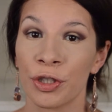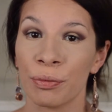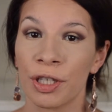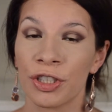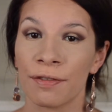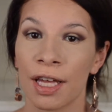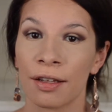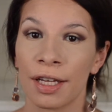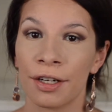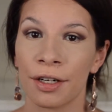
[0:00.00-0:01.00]
too much of
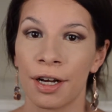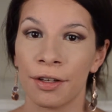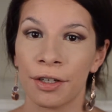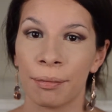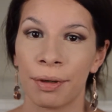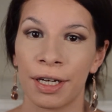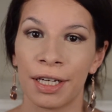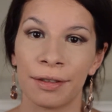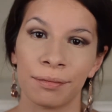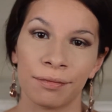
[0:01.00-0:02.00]
that lighter color, but